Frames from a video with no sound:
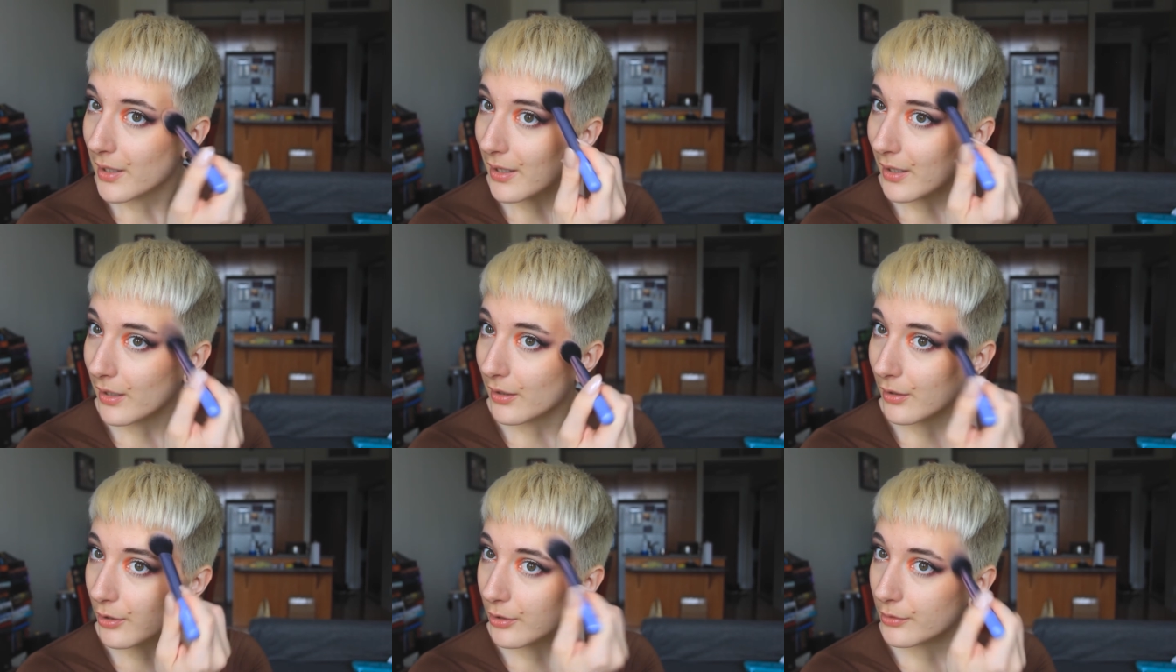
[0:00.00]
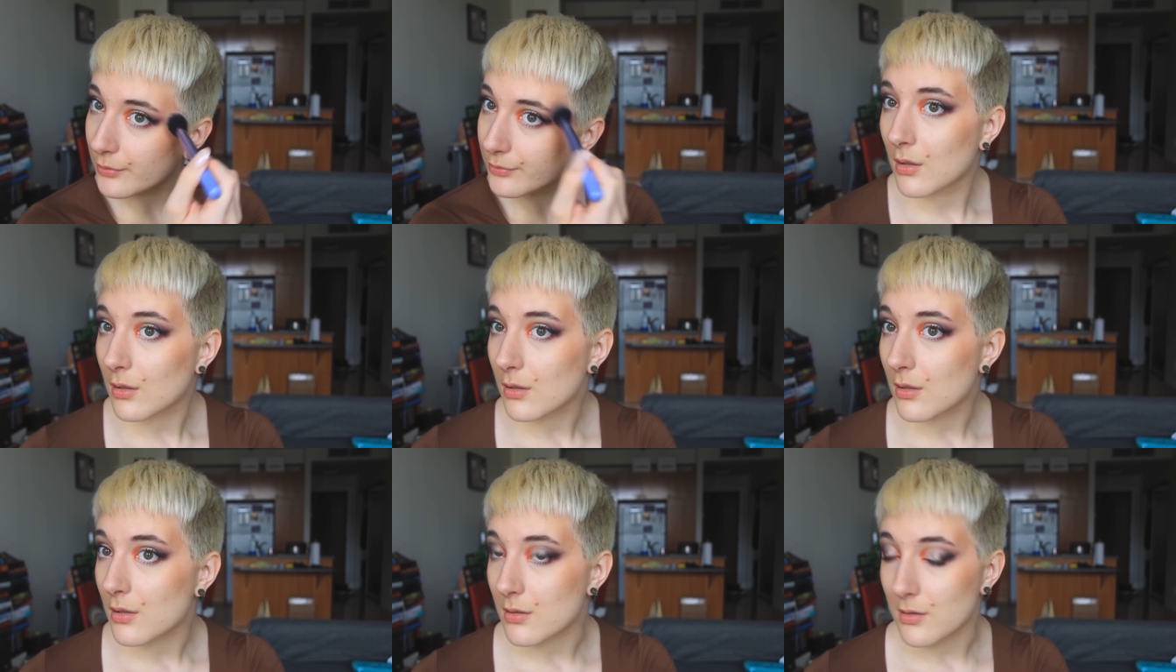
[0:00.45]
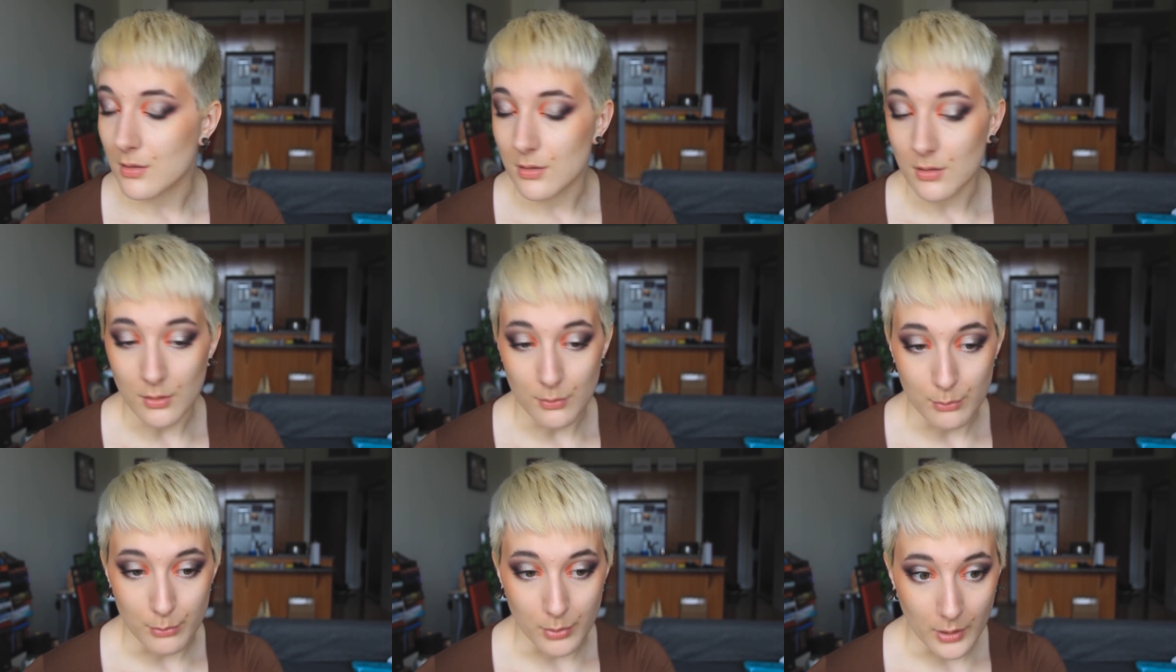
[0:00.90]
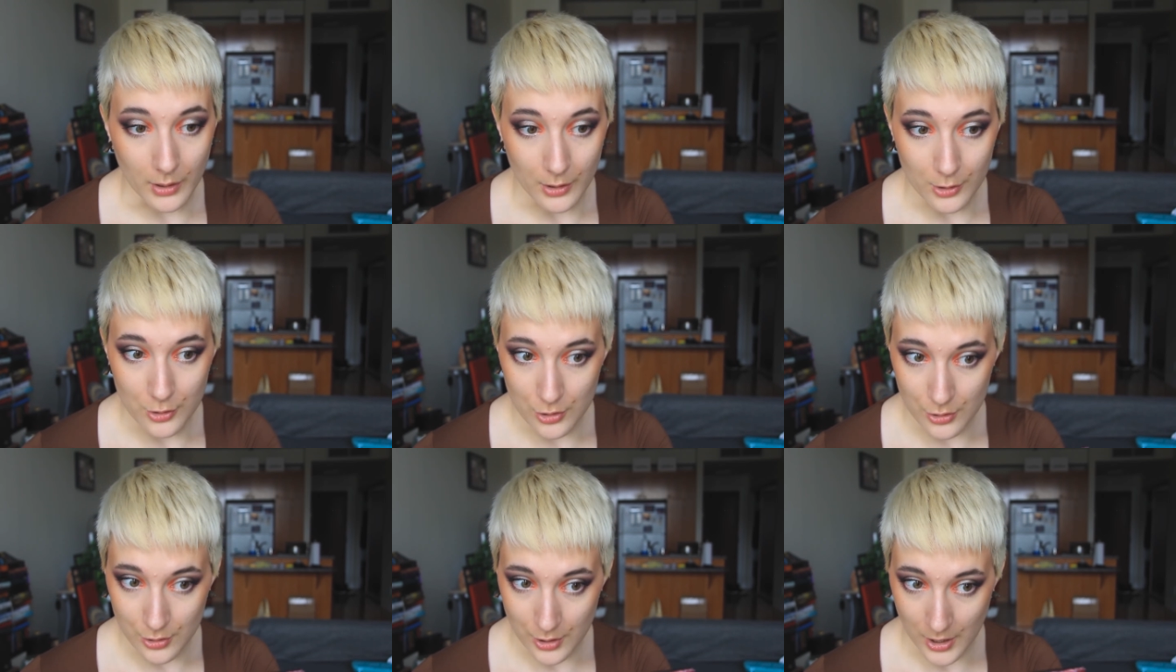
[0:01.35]
hair because
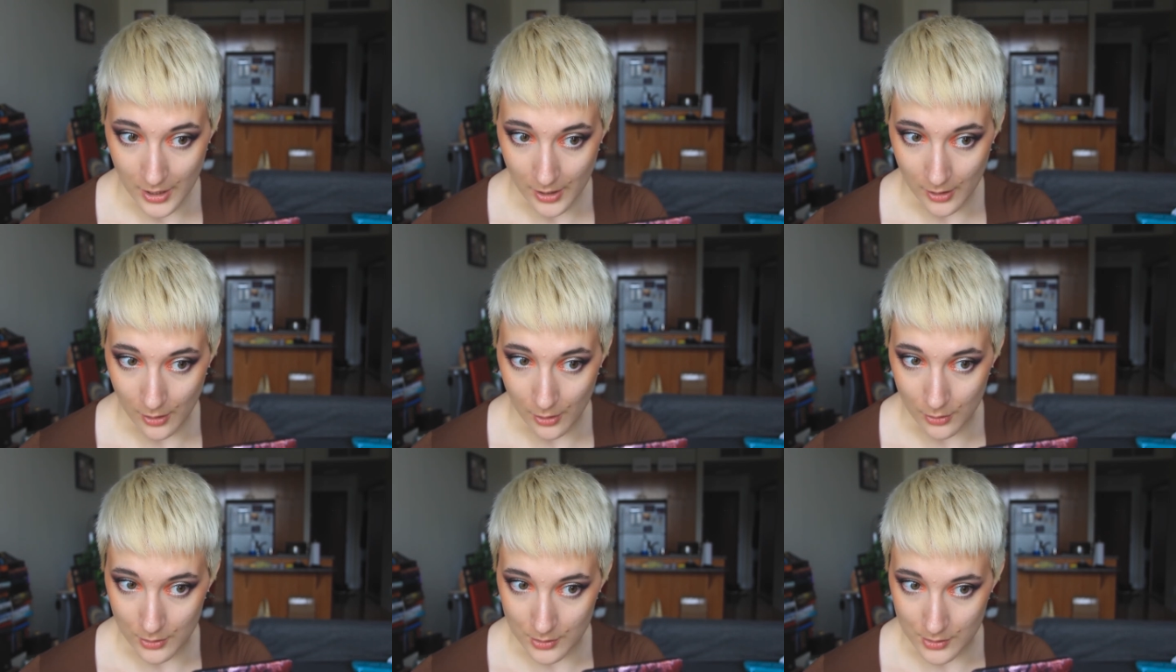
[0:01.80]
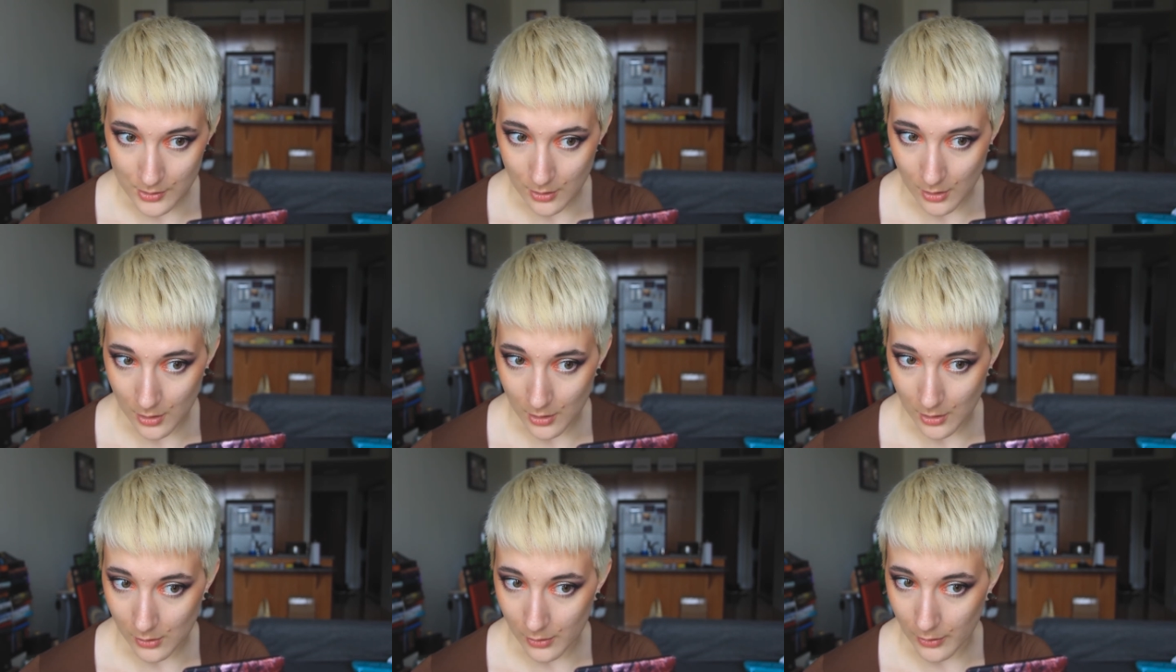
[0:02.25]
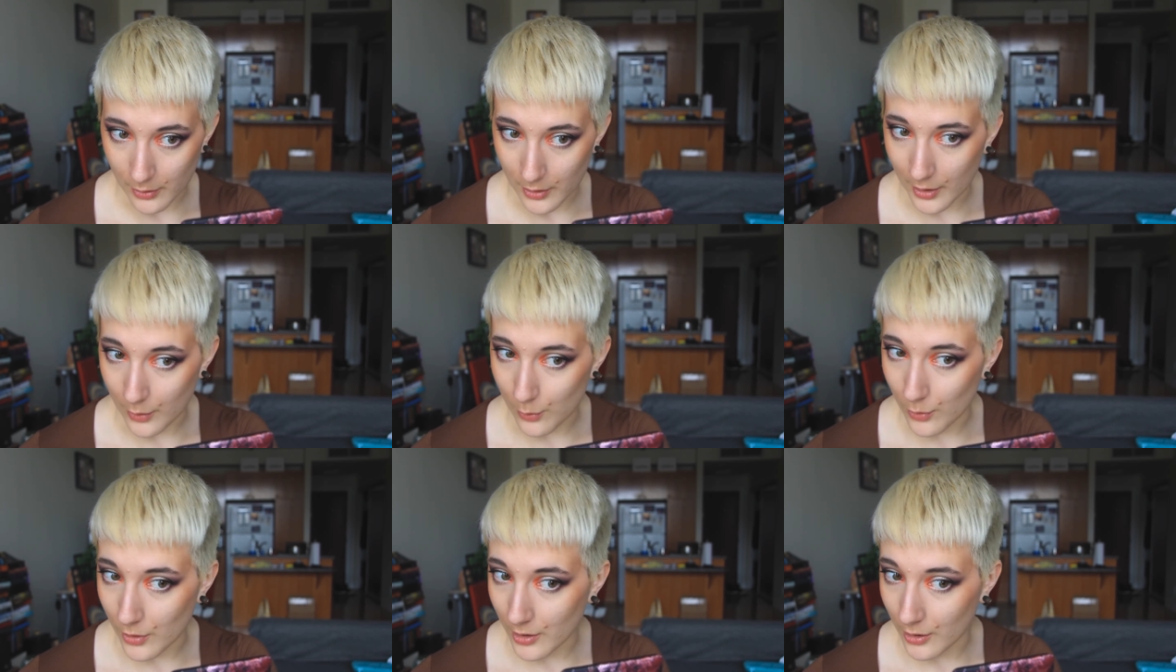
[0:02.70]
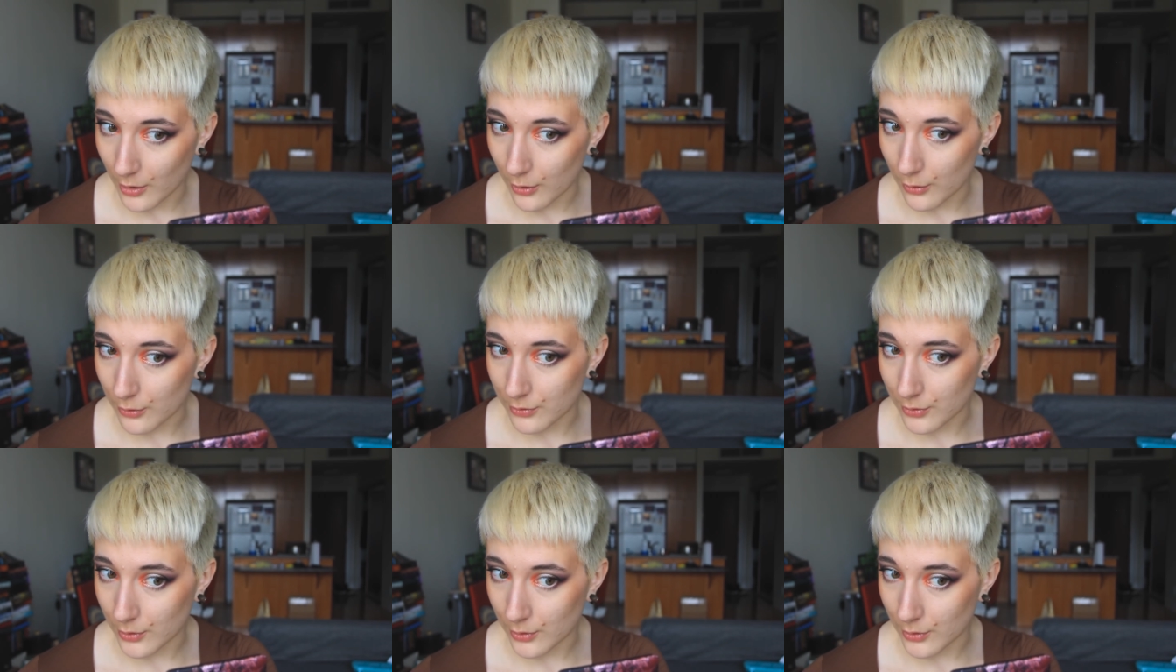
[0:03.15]
blushed hair is not a look I wanna go